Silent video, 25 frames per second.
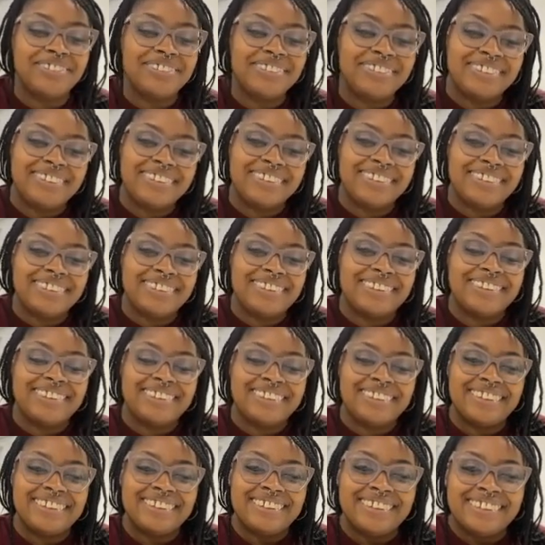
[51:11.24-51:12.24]

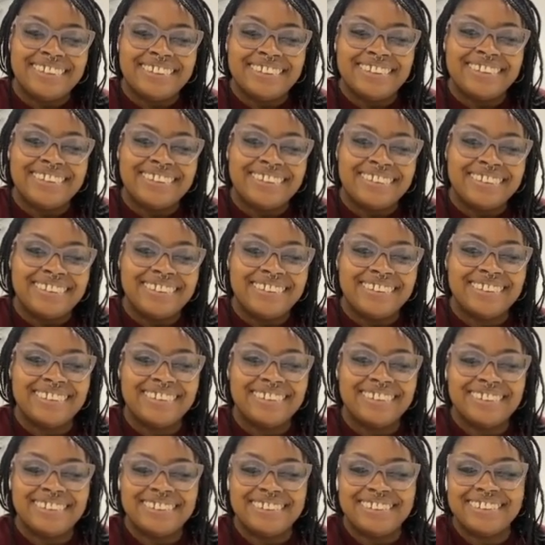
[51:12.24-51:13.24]

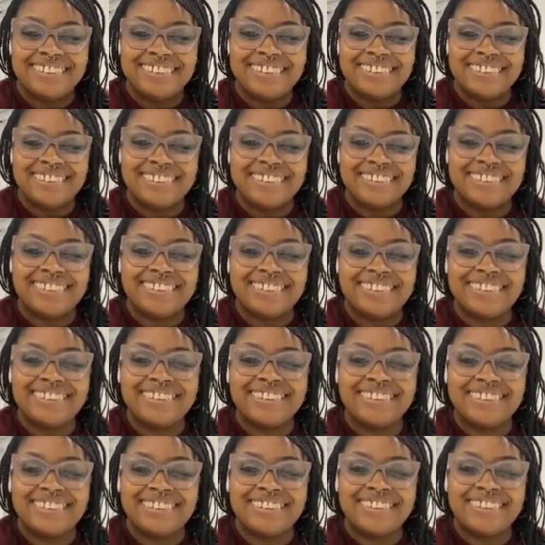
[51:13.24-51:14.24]

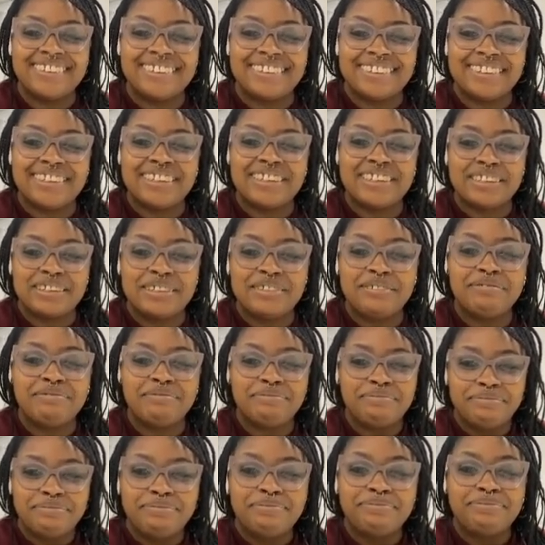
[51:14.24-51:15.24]

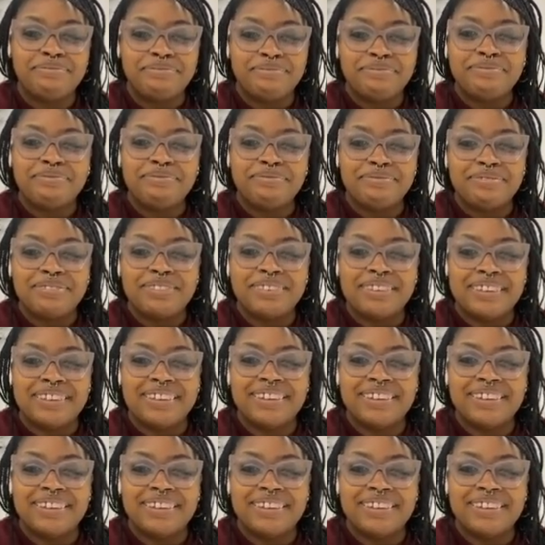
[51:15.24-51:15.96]
This person isn't speaking.